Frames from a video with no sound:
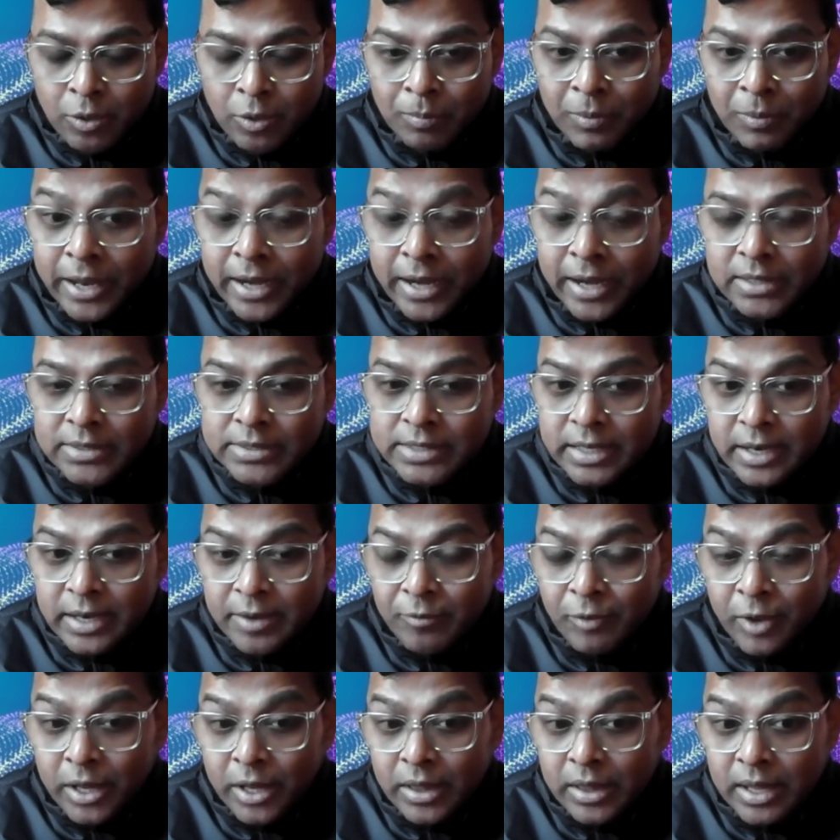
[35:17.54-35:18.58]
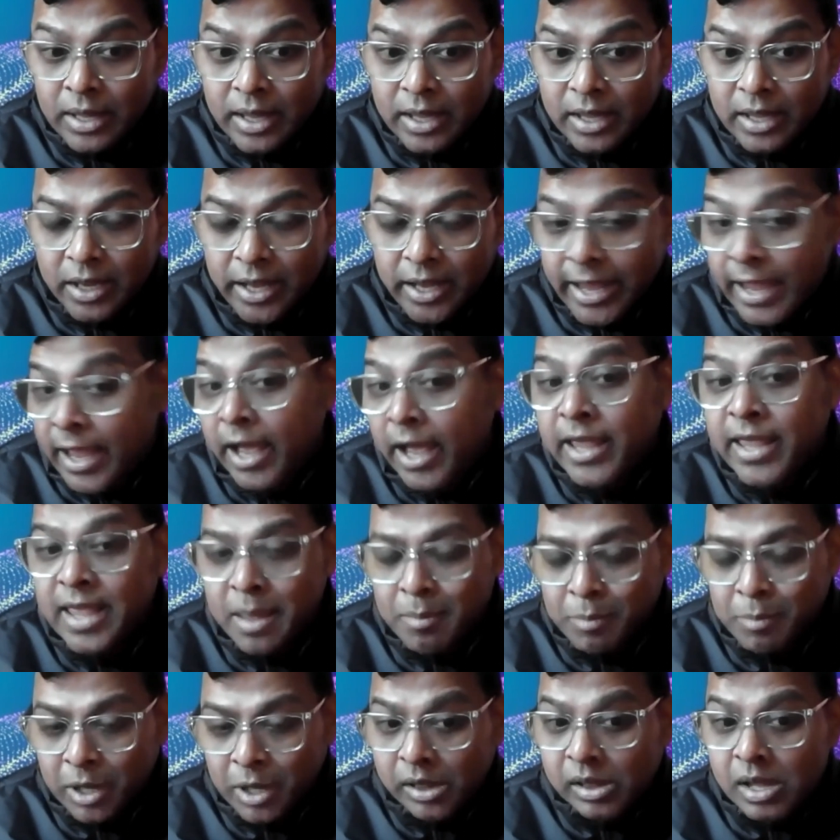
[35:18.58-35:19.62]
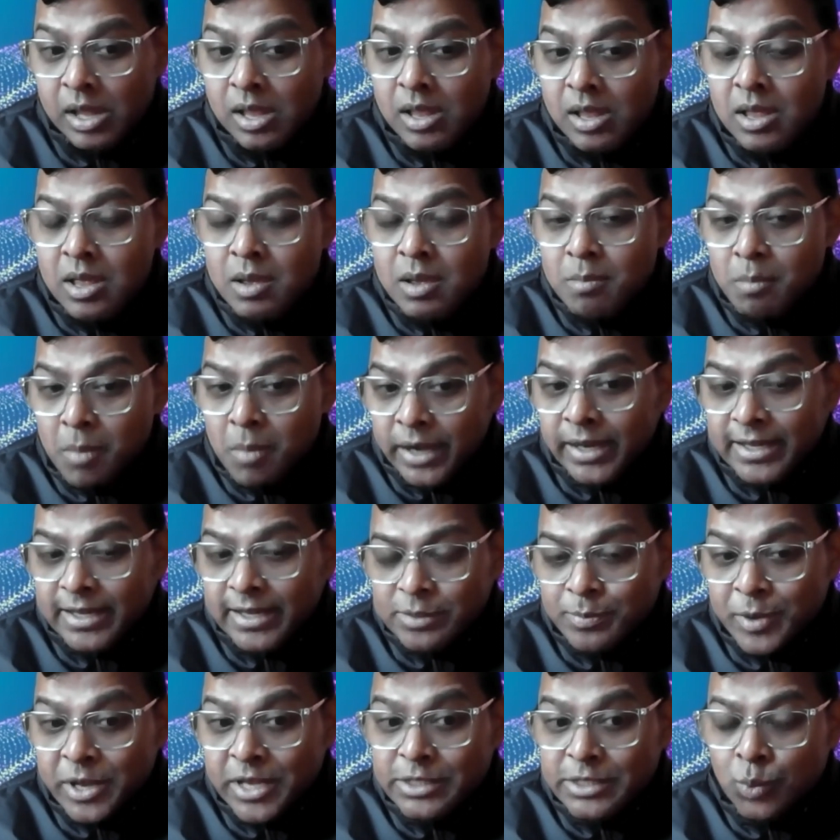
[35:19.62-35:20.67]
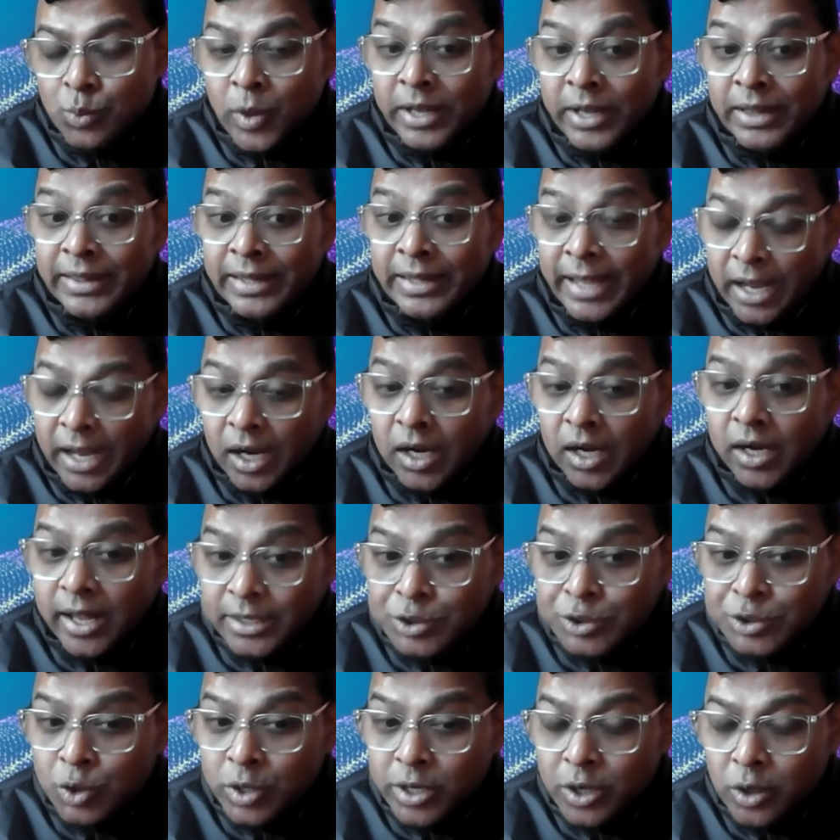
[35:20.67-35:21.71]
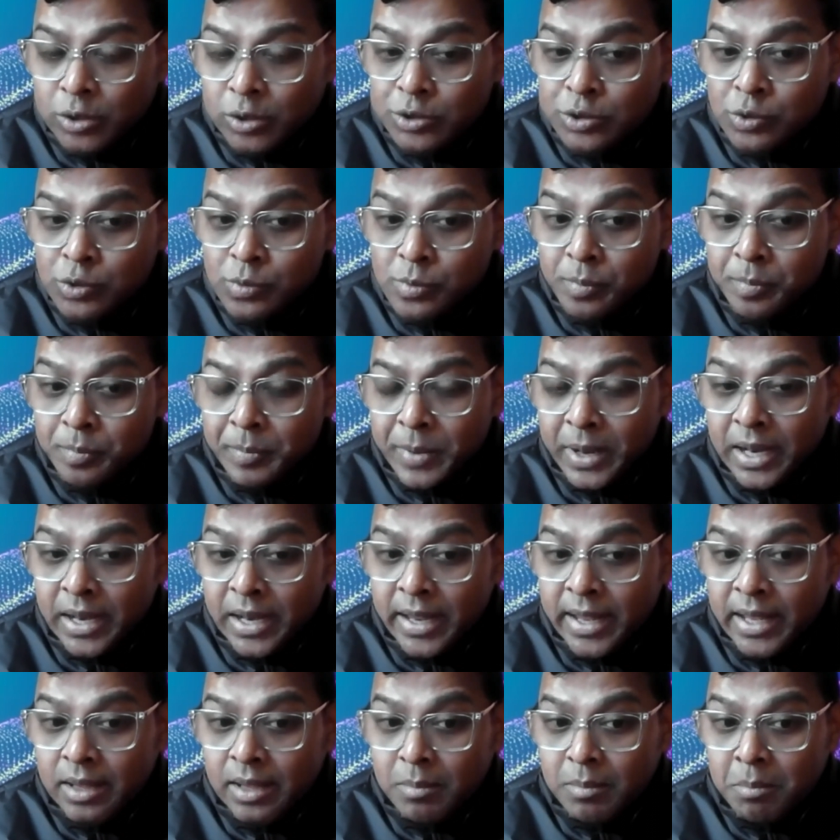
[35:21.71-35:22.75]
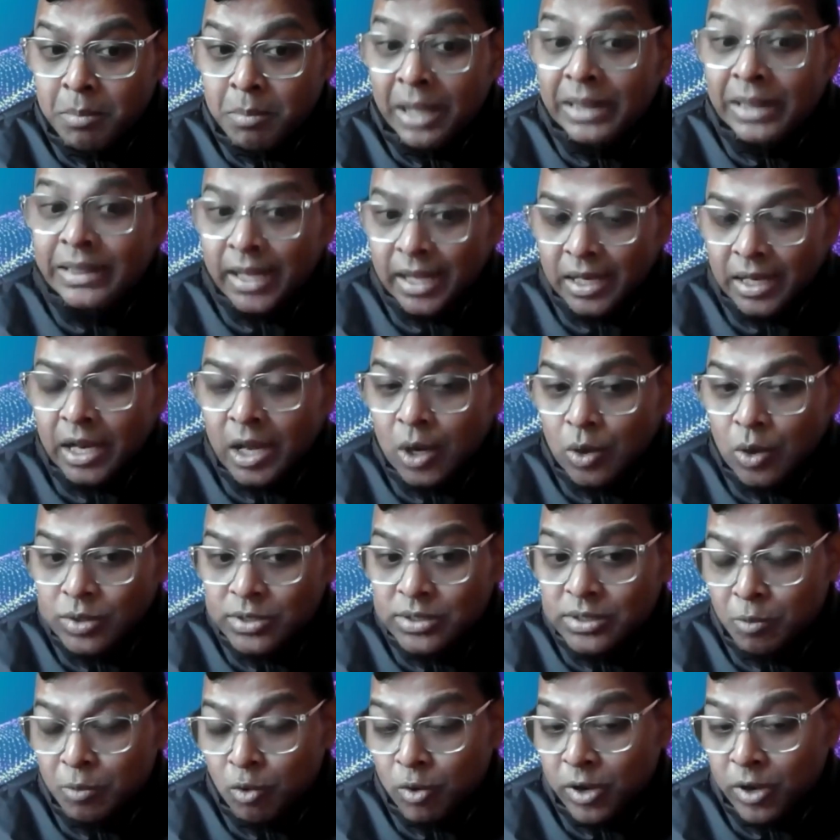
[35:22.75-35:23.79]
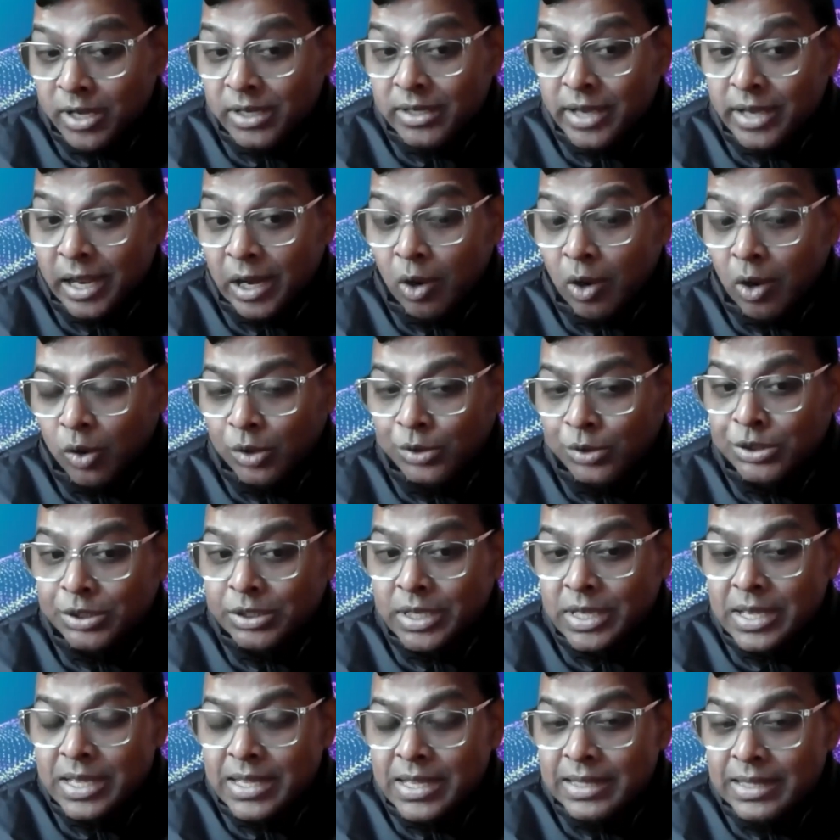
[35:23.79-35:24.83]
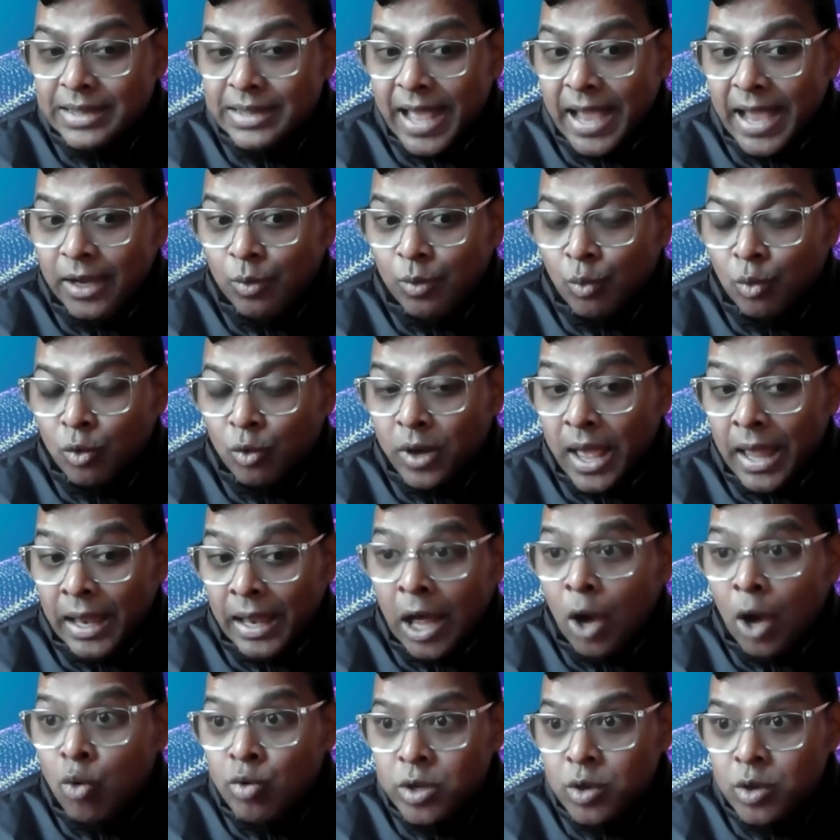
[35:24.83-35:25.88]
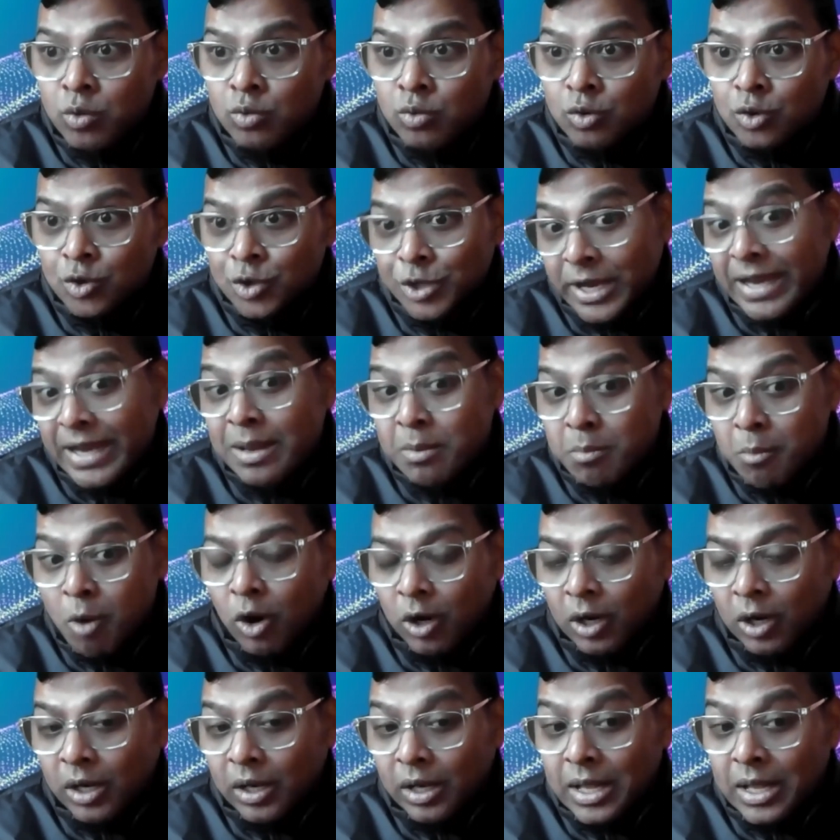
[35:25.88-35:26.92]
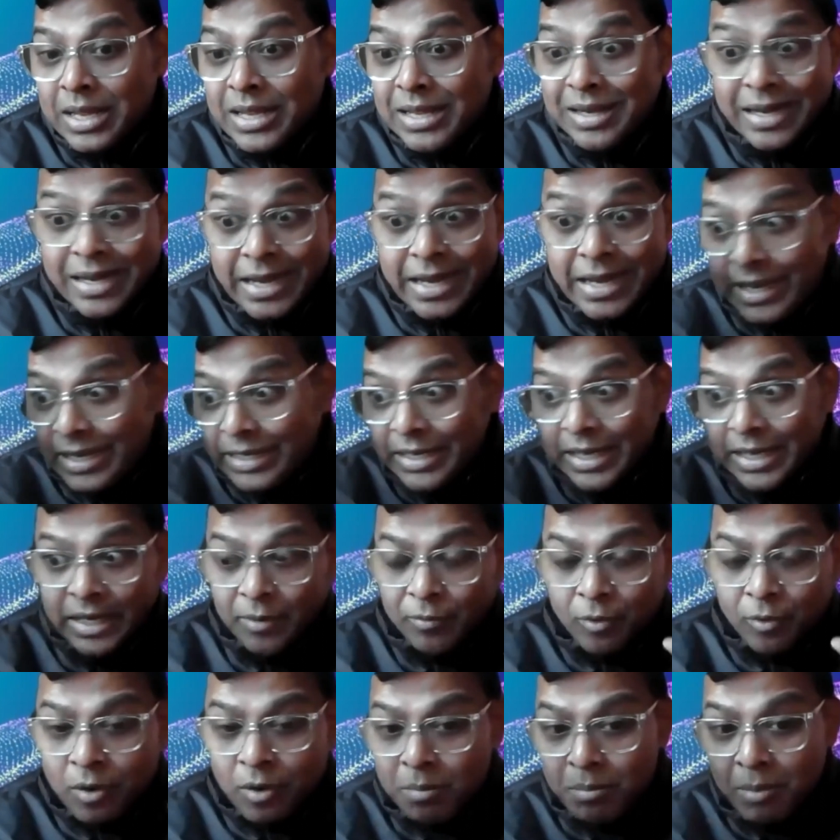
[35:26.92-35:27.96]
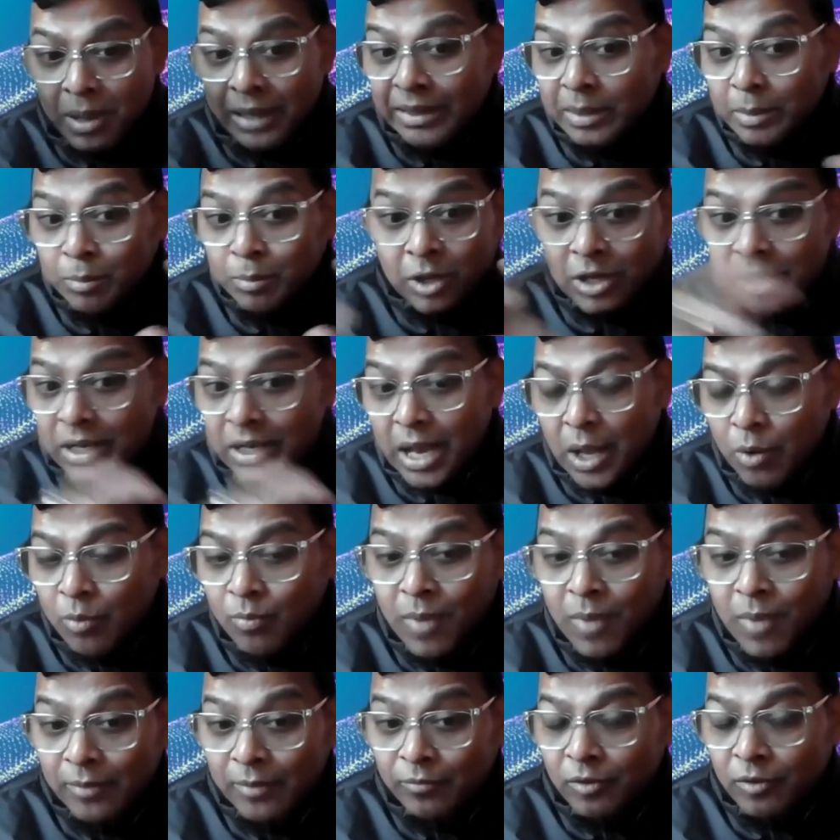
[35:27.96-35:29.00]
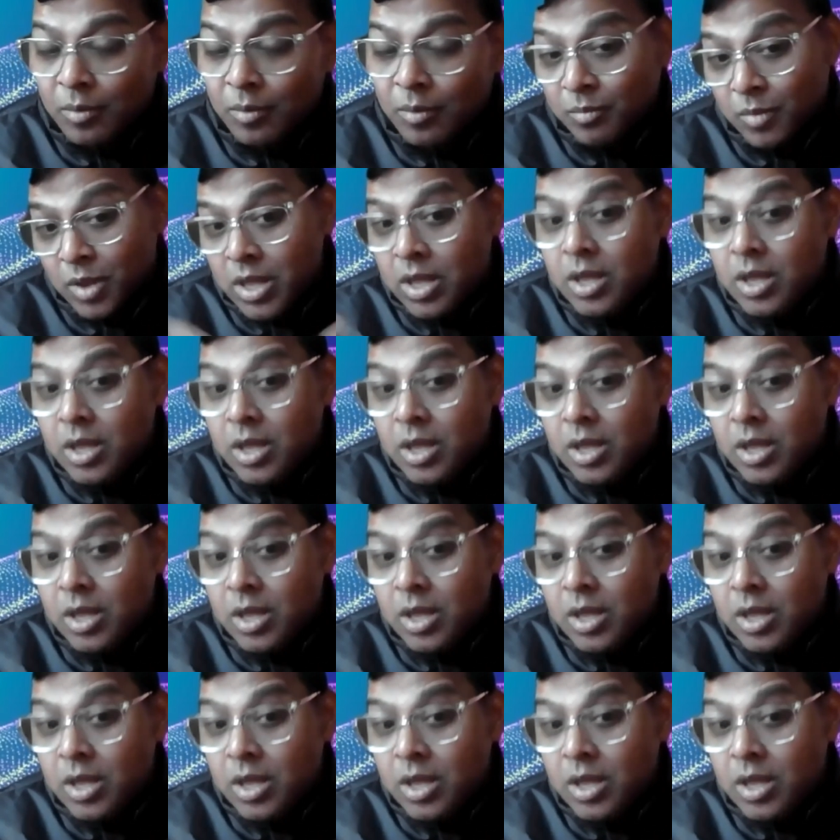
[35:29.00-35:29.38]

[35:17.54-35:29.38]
players in even AI ML market space where they are actually also building multi-cloud supporting technology that would allow you to train a model reading data from multiple cloud platform